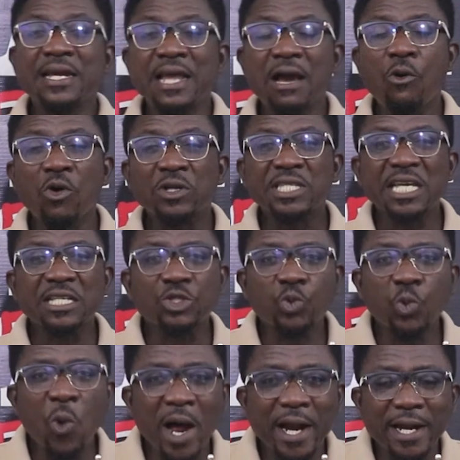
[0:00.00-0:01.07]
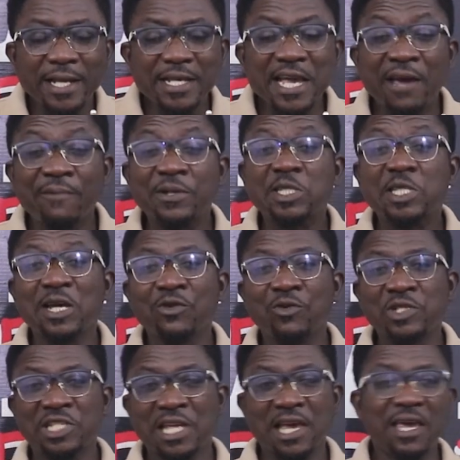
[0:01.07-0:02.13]
the hottest one ye pesi
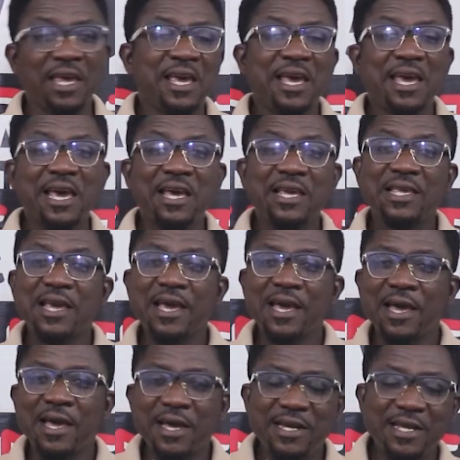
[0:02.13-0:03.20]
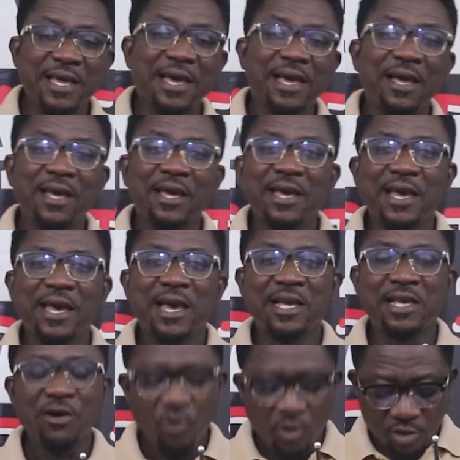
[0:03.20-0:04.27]
eno che eye de
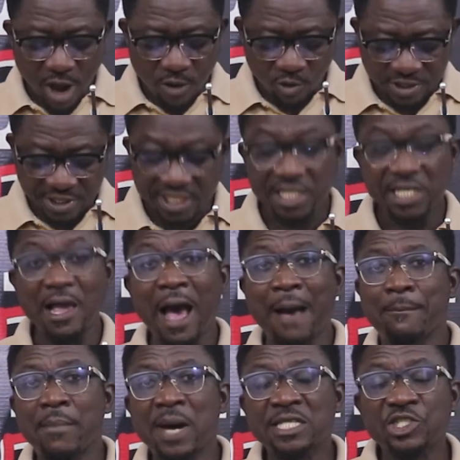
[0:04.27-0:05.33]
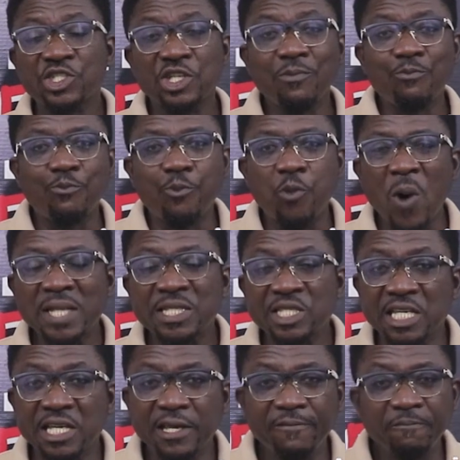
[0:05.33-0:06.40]
Ura Kusi Amakye
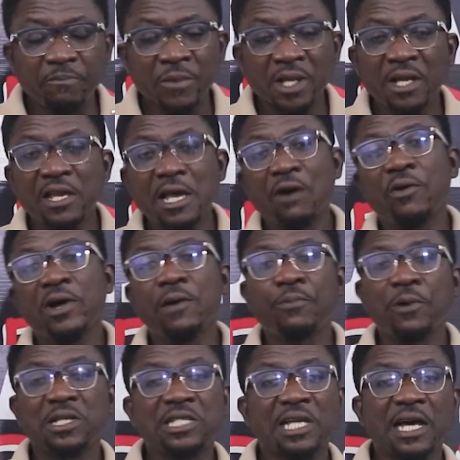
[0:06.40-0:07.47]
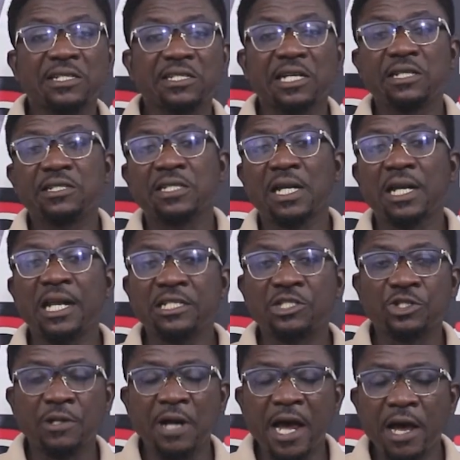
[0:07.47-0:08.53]
Boateng ya we political science
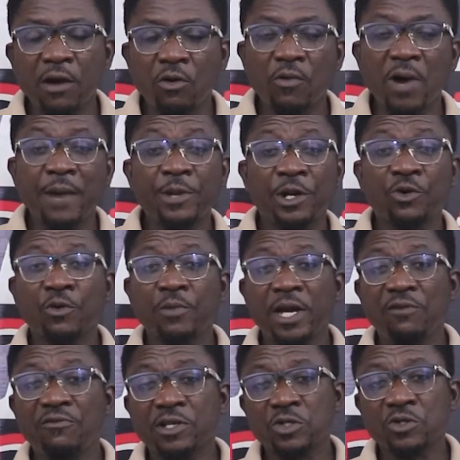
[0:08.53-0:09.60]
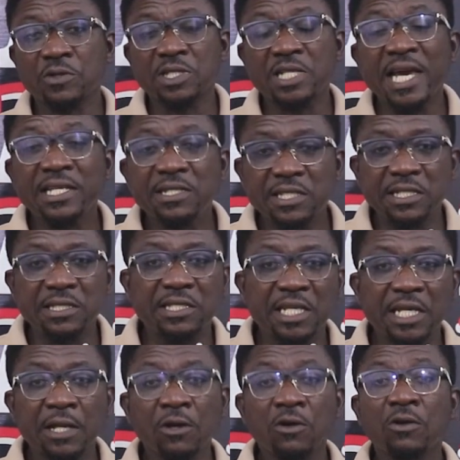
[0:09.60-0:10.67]
lecturer ewo Kwame Nkrumah University of Science and
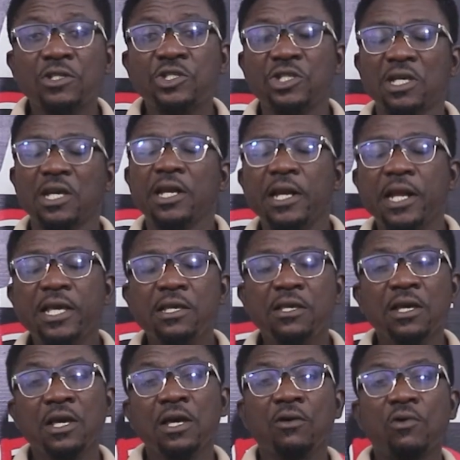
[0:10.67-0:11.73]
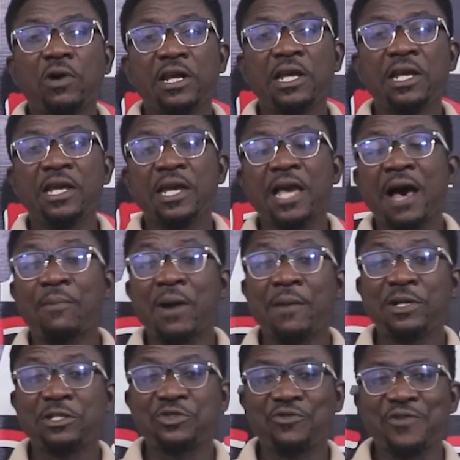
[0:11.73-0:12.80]
Technology dey or dey
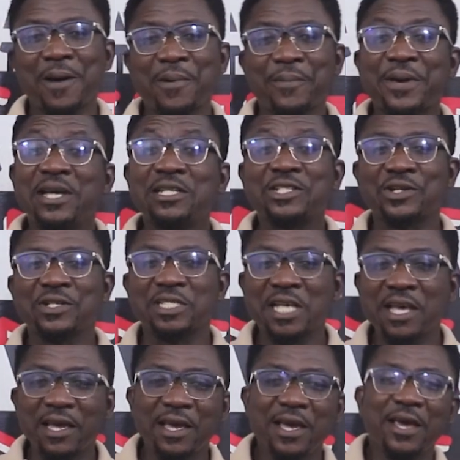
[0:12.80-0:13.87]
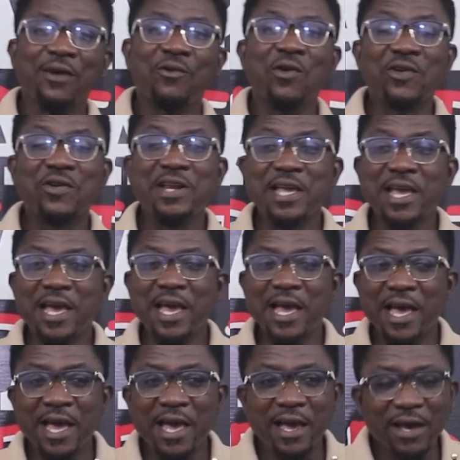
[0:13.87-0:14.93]
ababetudwa papa say wono
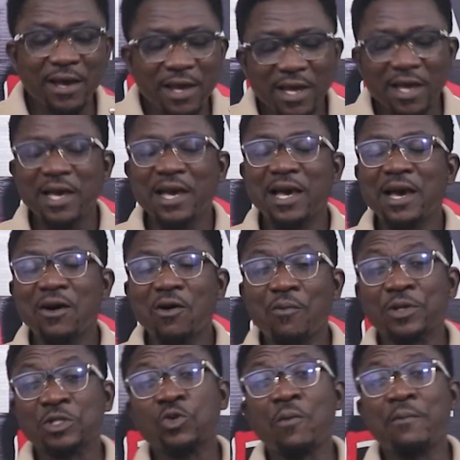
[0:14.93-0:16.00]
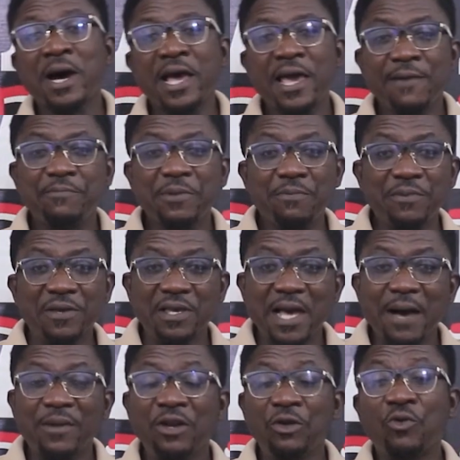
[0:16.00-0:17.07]
de opeso ma N.P.P
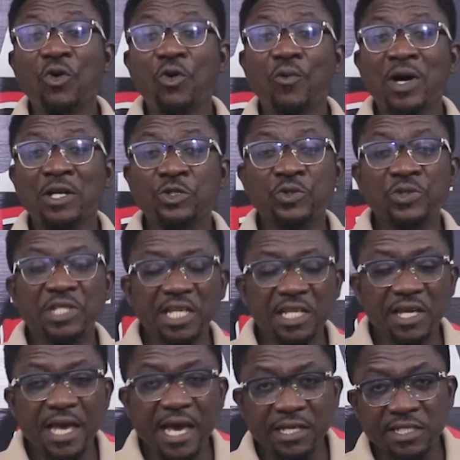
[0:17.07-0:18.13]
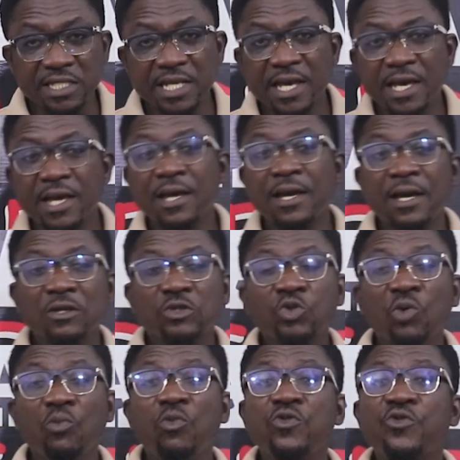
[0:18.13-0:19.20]
amanyiko no asote ese
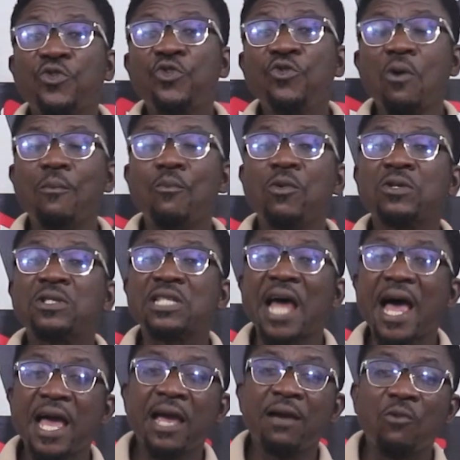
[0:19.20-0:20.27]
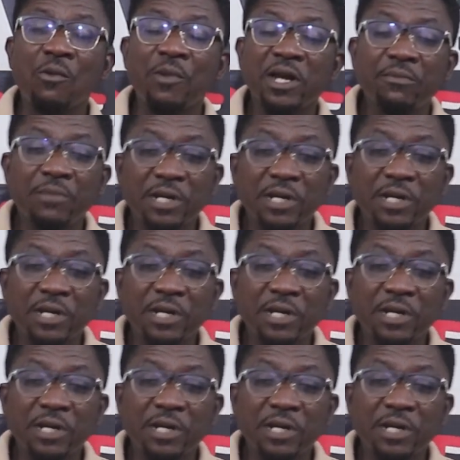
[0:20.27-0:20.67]
so much more time omo